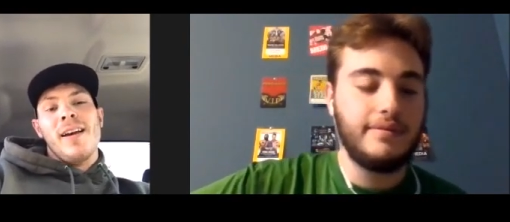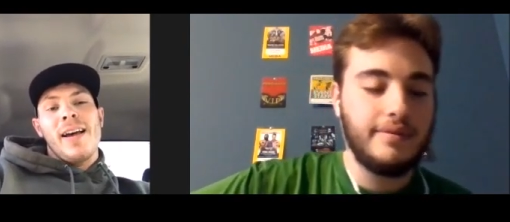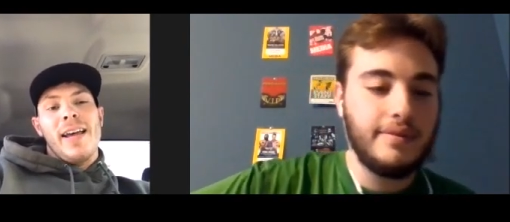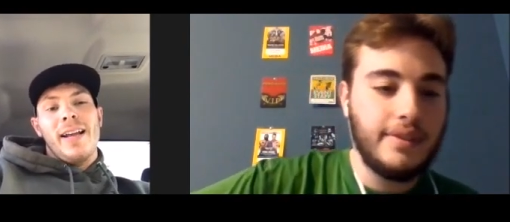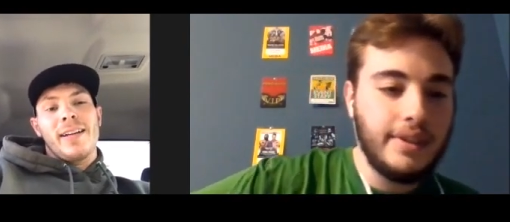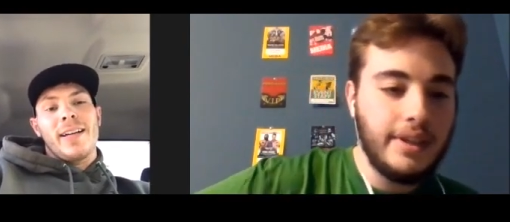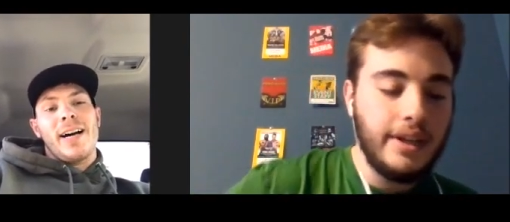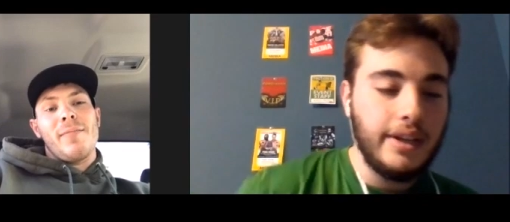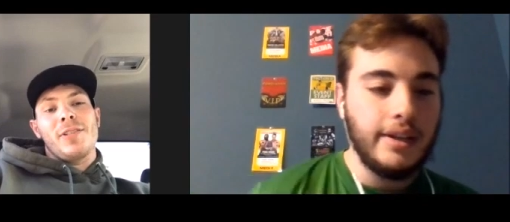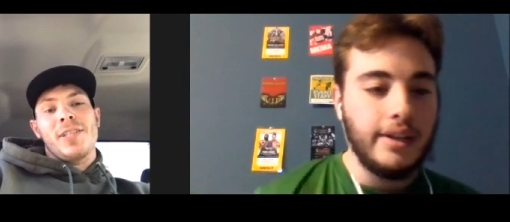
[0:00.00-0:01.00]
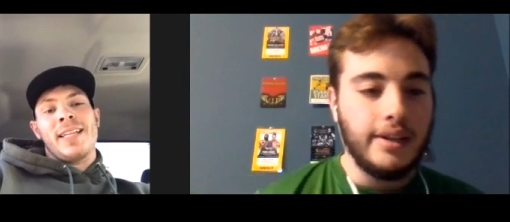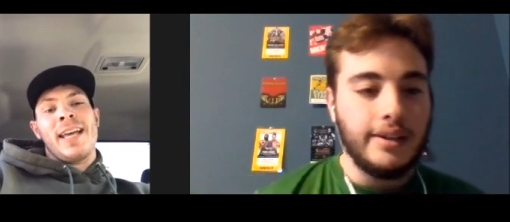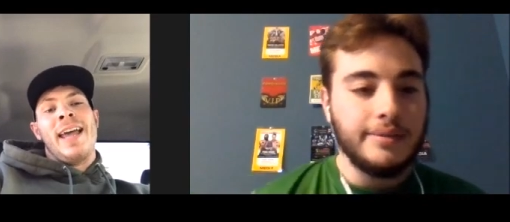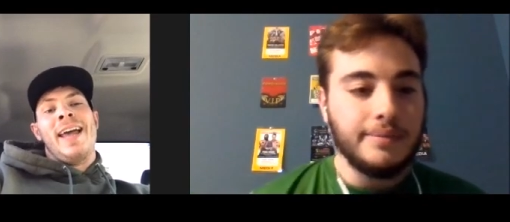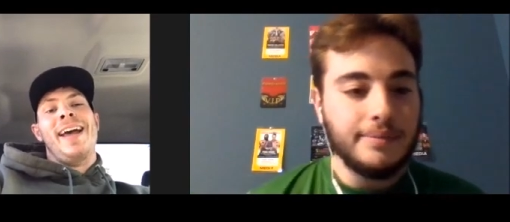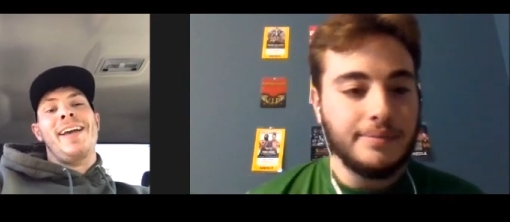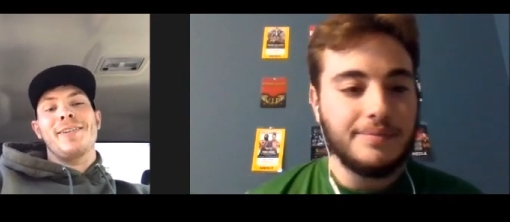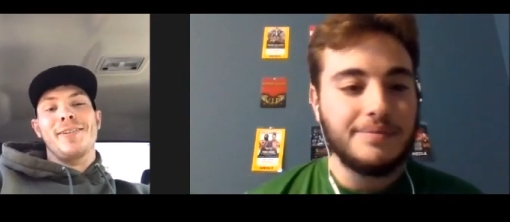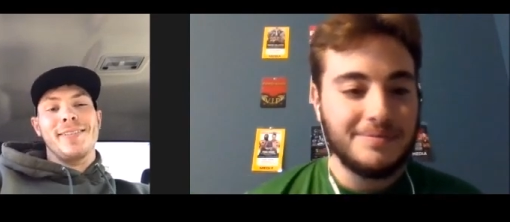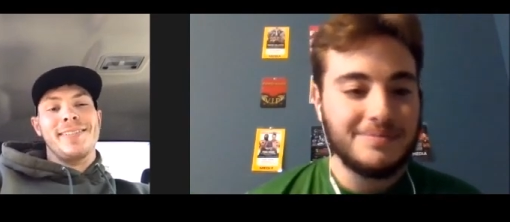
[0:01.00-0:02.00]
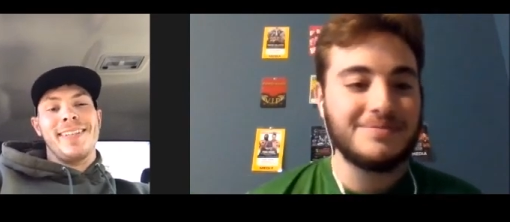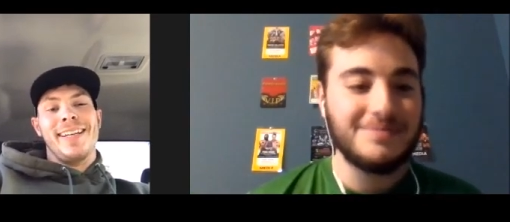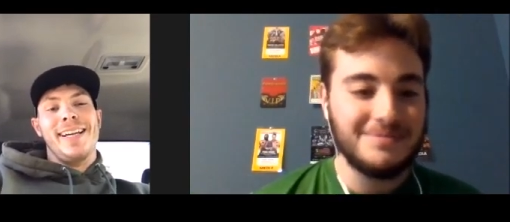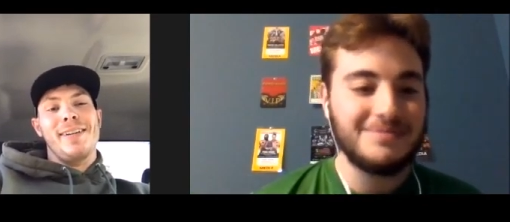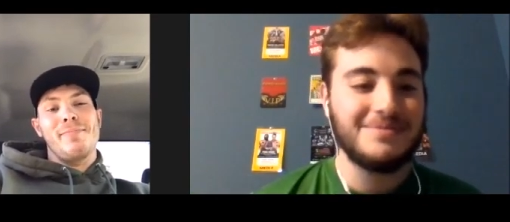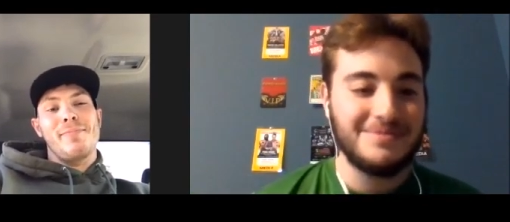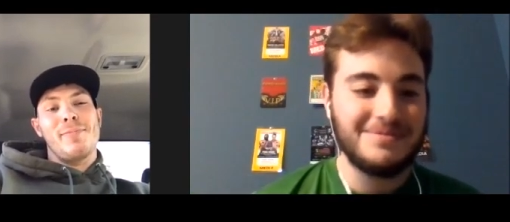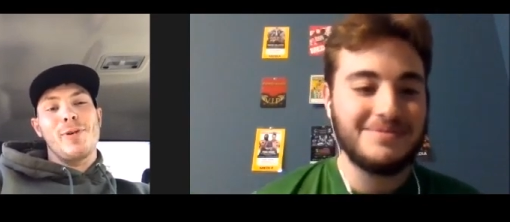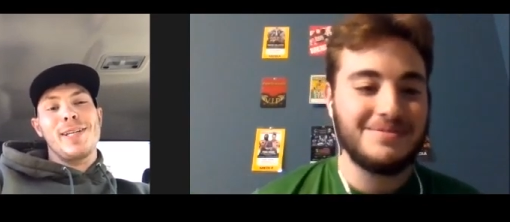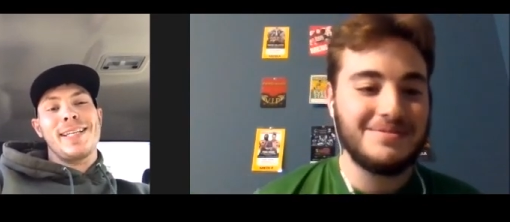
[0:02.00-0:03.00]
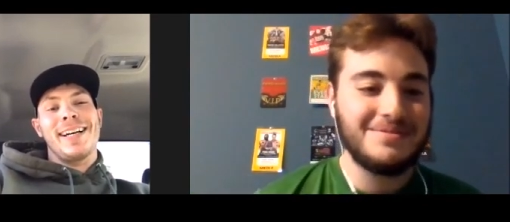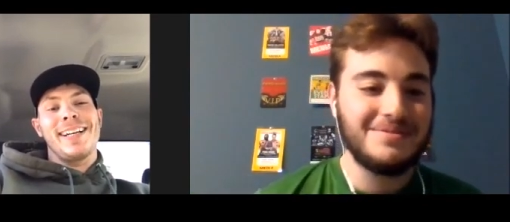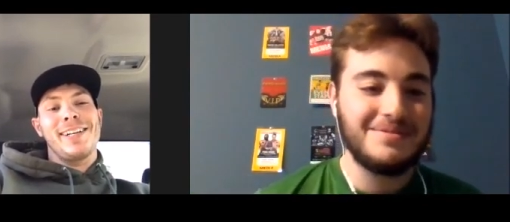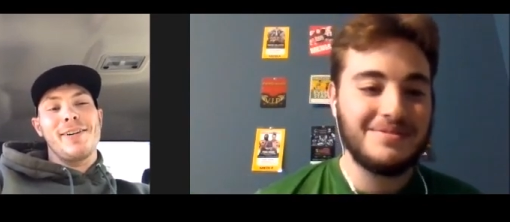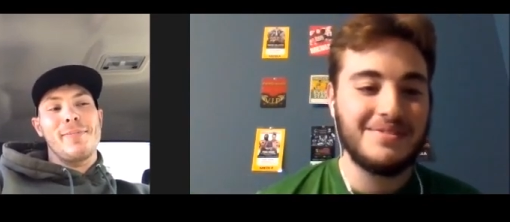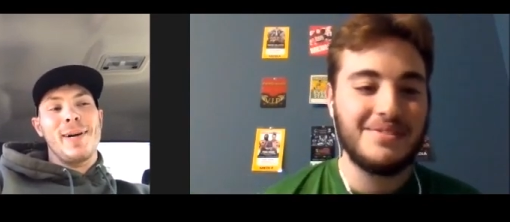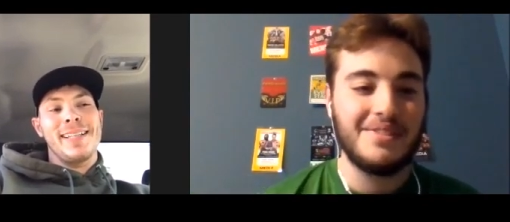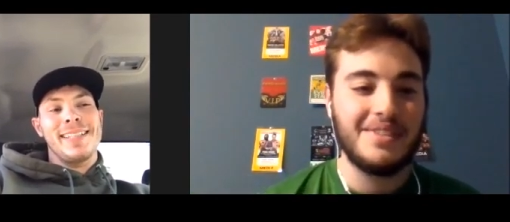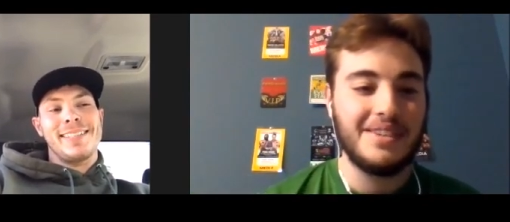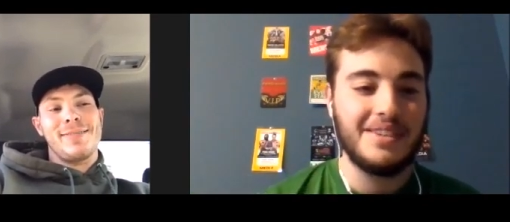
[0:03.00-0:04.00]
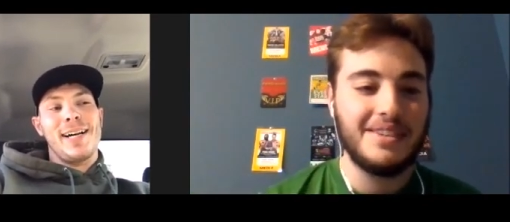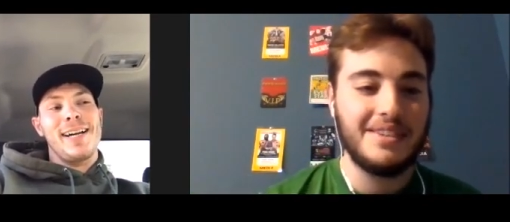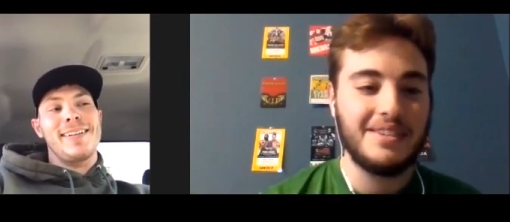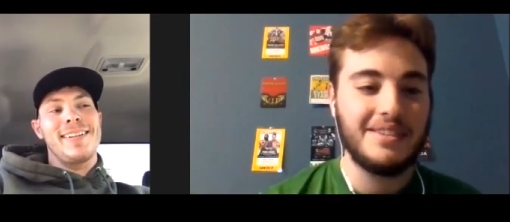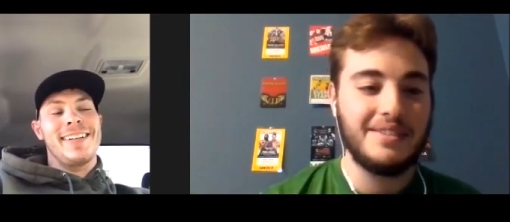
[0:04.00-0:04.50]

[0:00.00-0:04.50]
Speaker 1: and got just handled in Muay Thai, you know, by this fighter.